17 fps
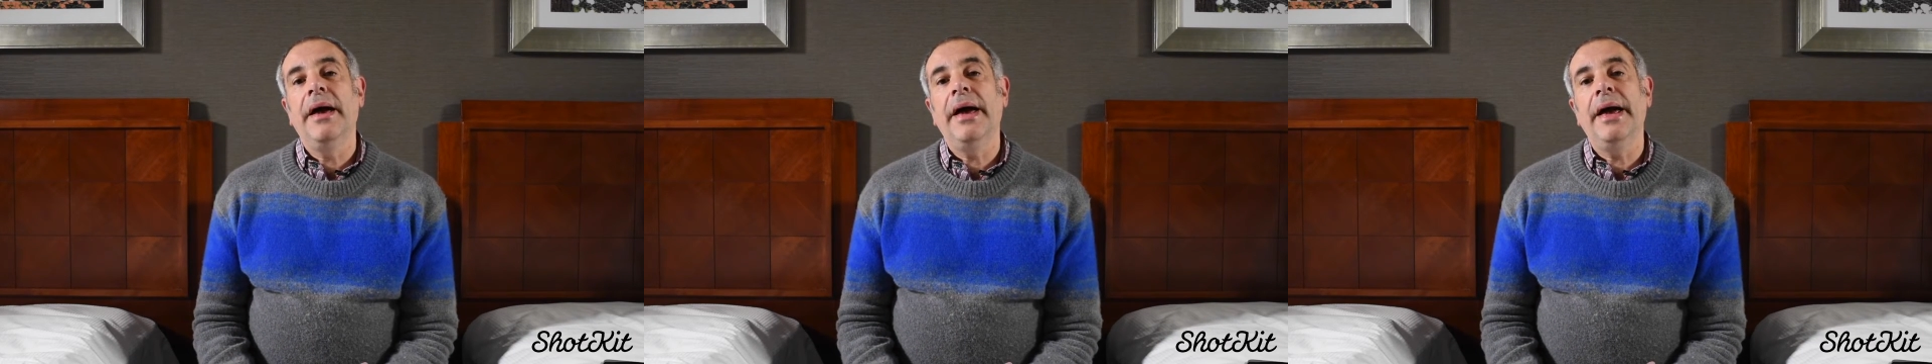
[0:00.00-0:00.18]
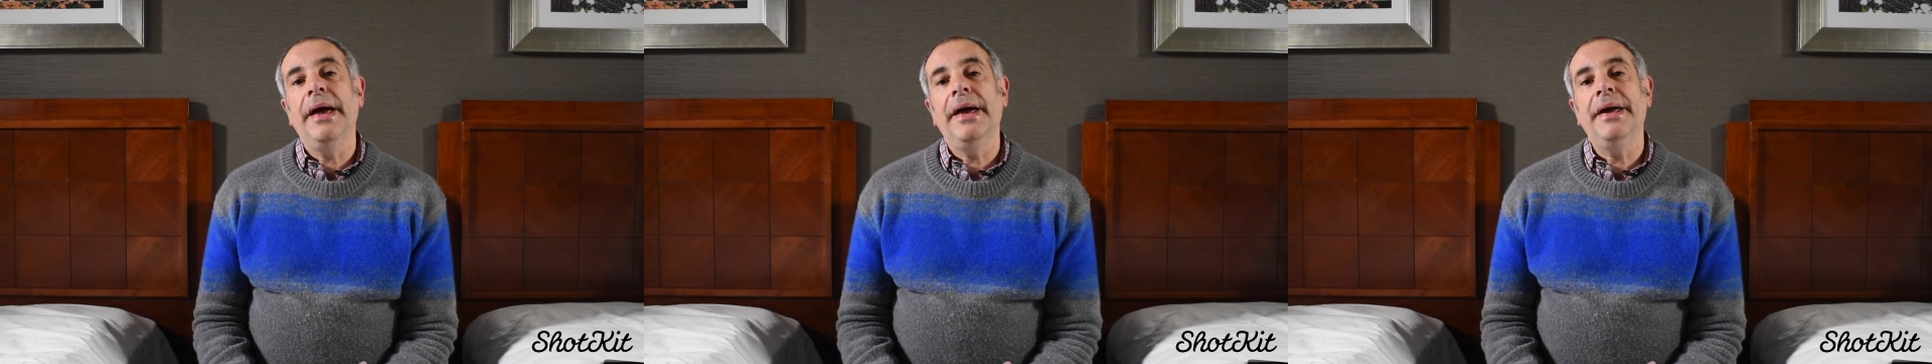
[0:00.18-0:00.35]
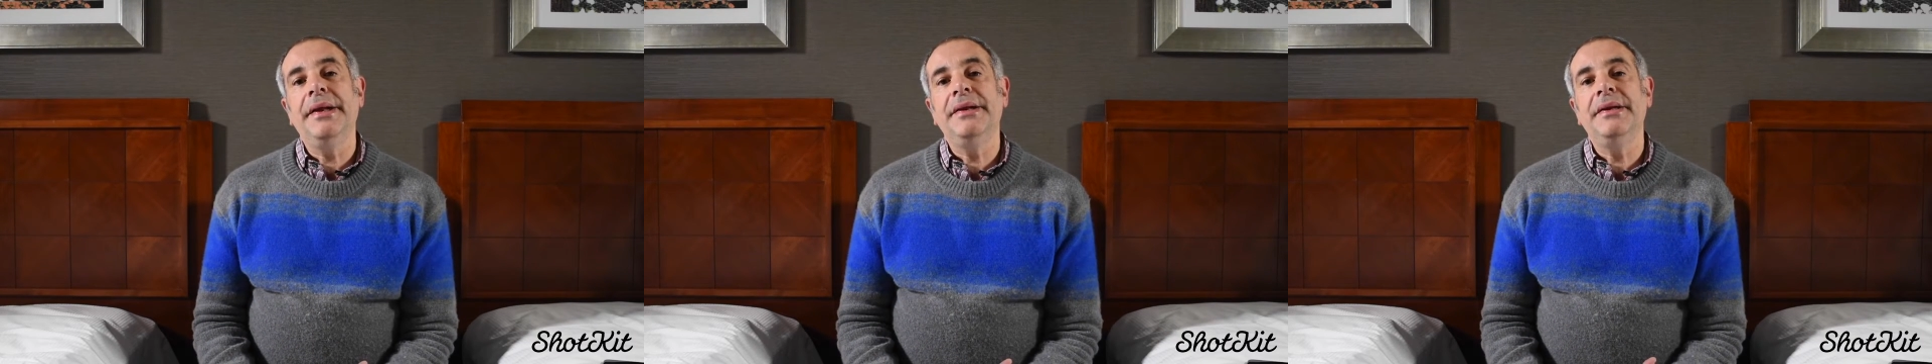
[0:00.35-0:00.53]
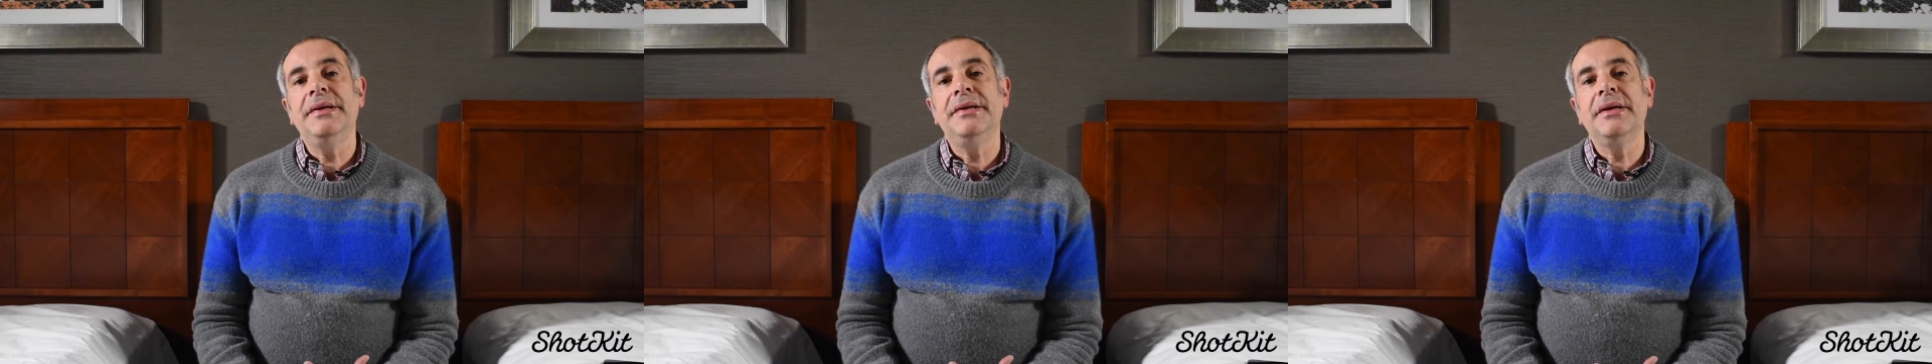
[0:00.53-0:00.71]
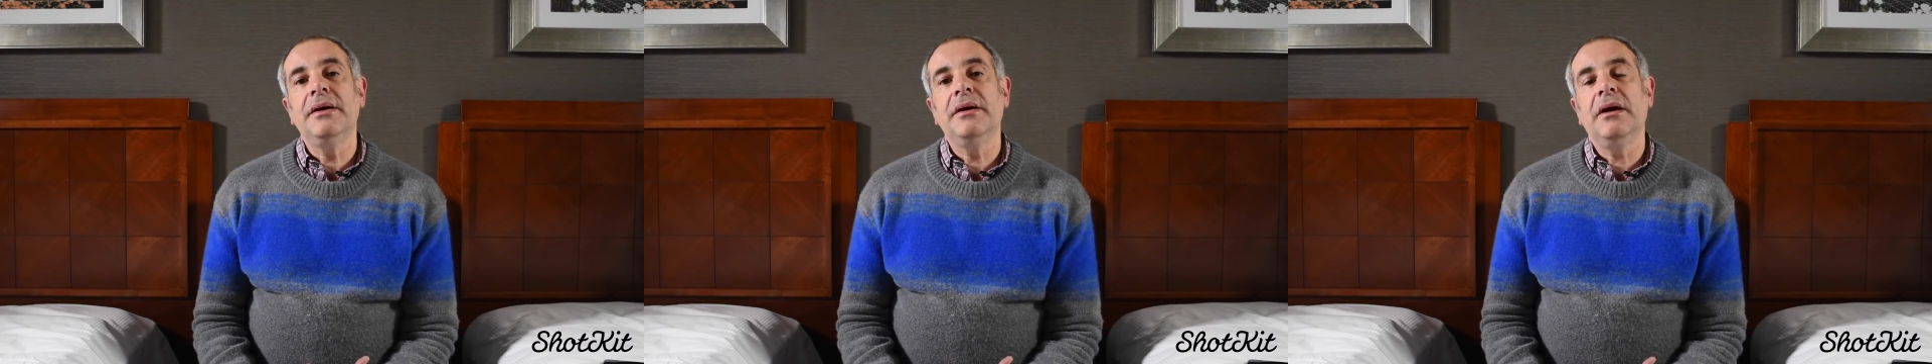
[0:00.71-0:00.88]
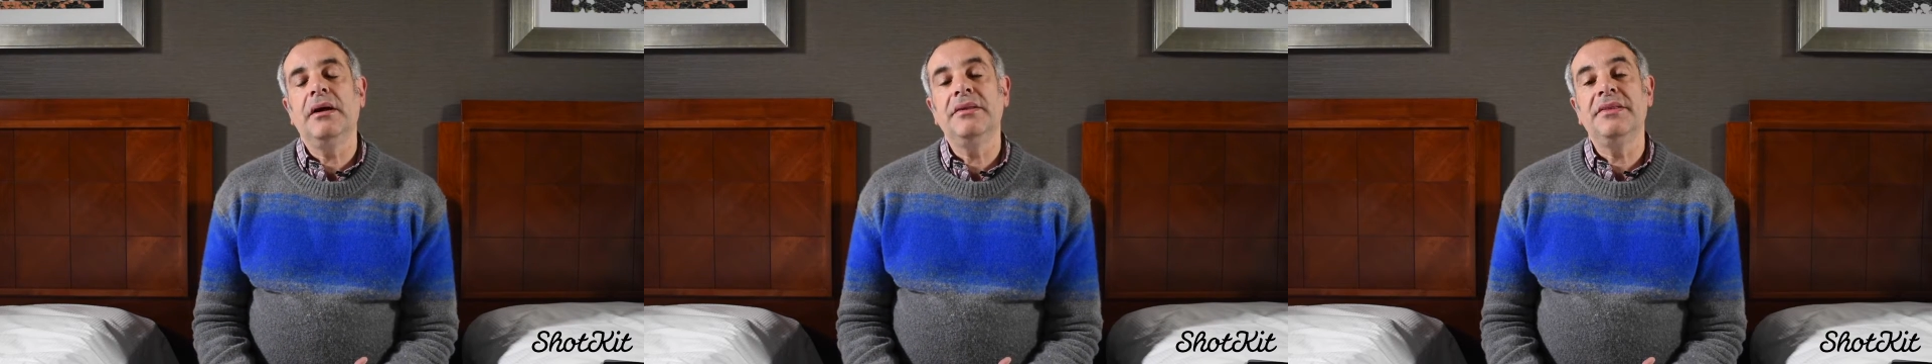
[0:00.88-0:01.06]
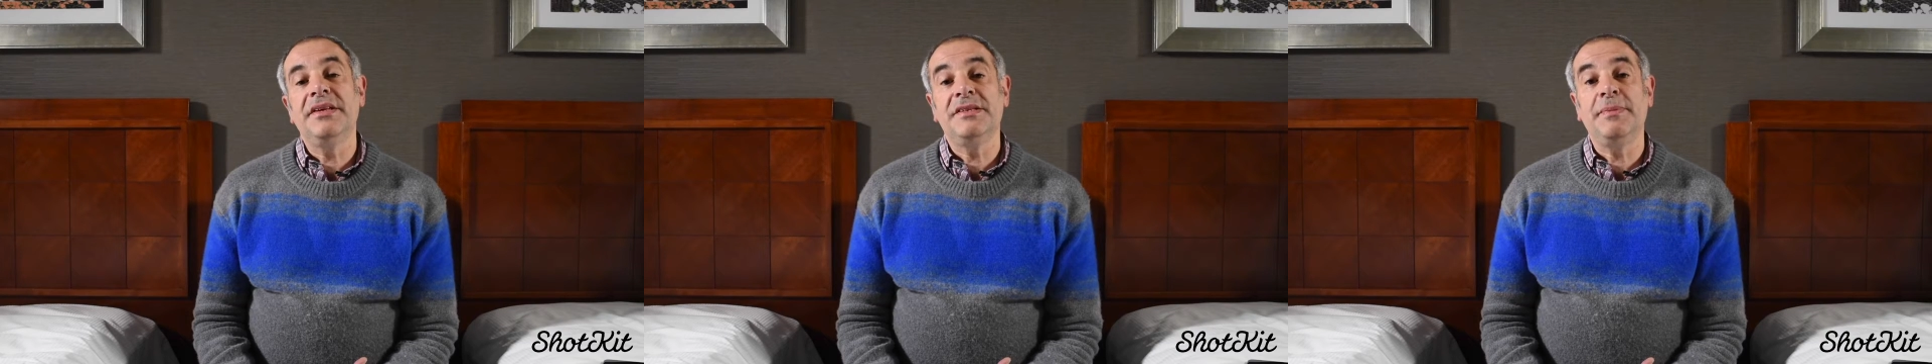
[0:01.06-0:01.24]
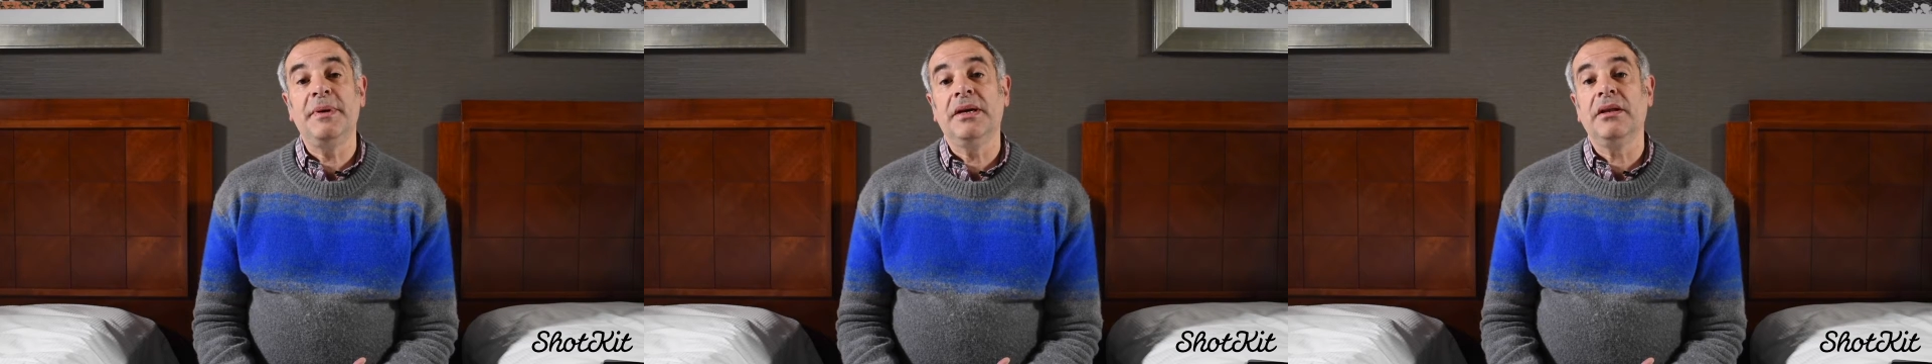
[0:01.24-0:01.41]
And uh,
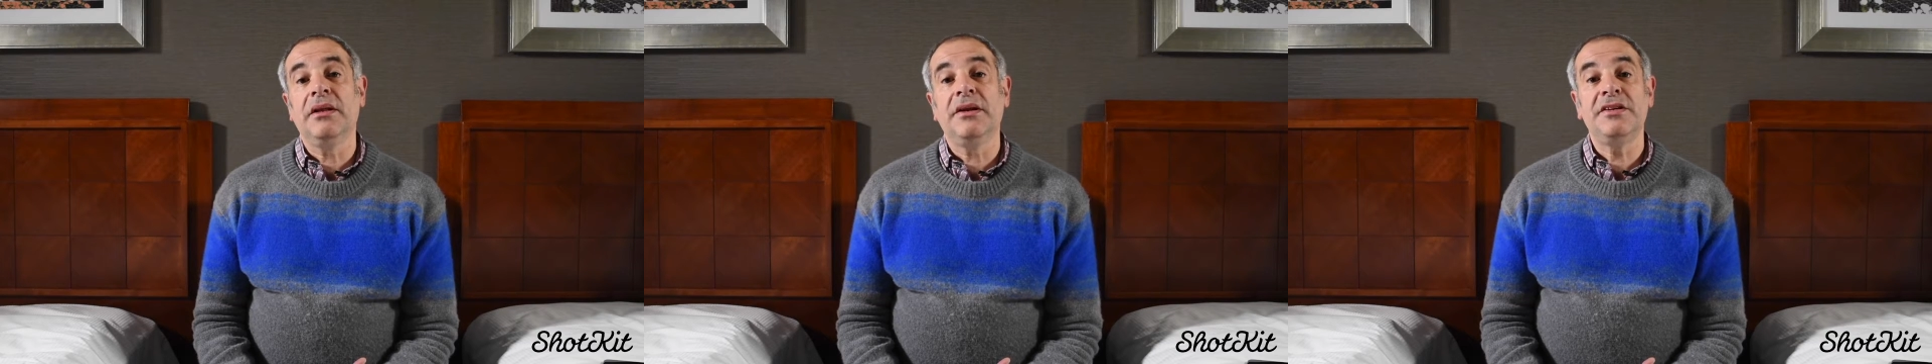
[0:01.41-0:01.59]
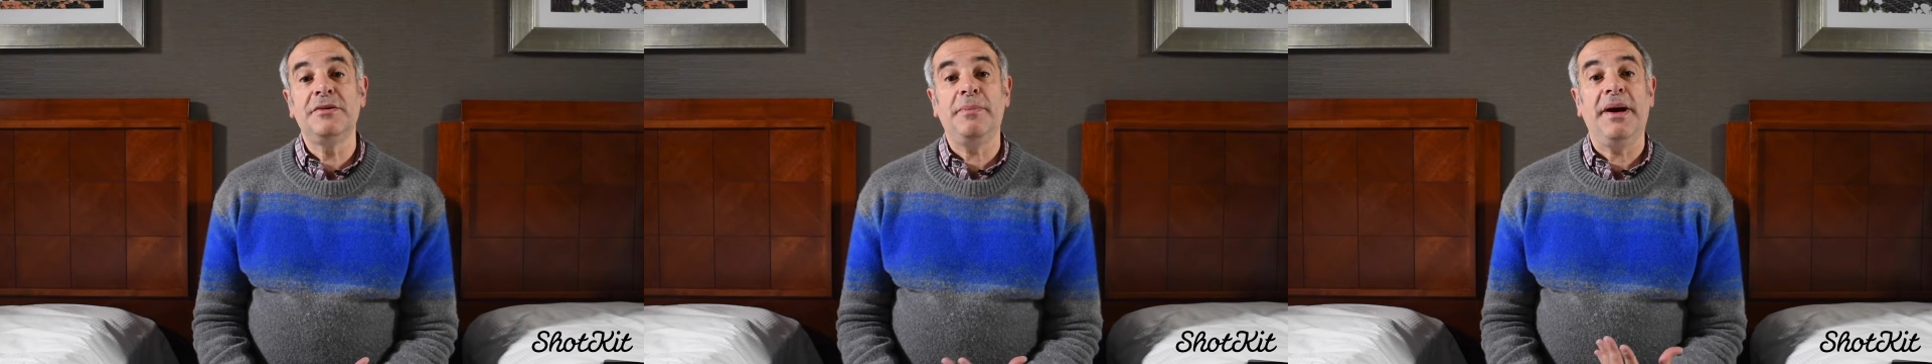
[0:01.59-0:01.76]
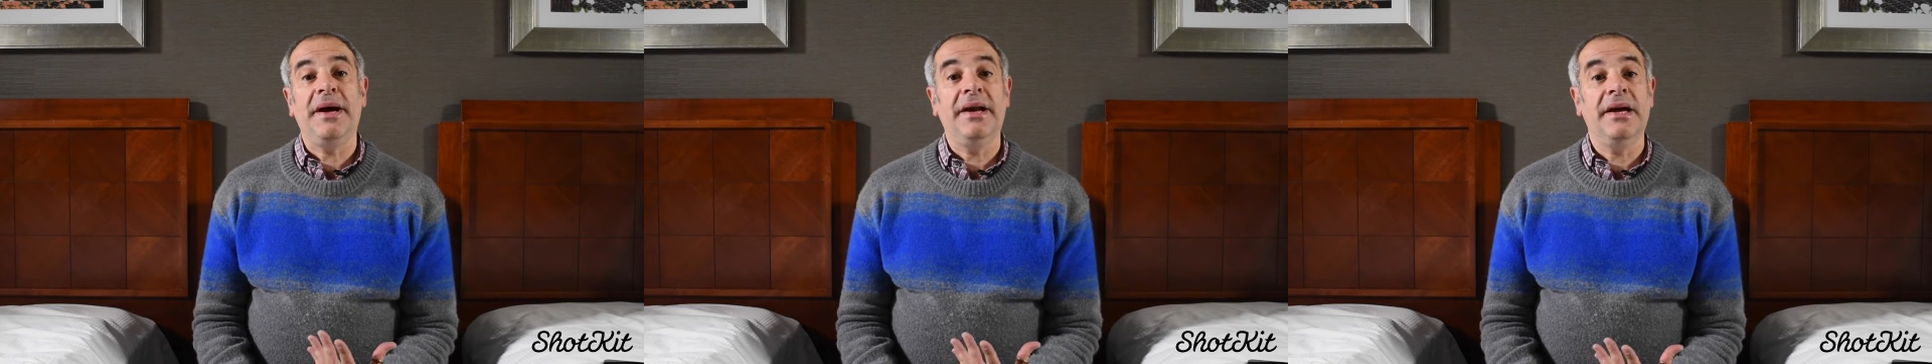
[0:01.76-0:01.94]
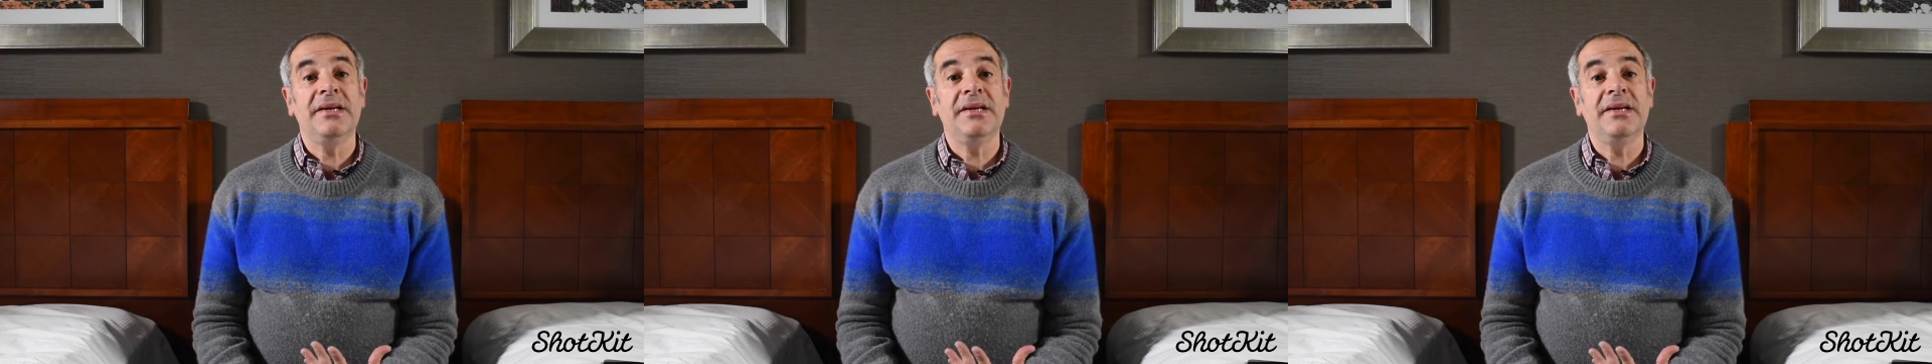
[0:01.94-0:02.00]
there's been a lot of debate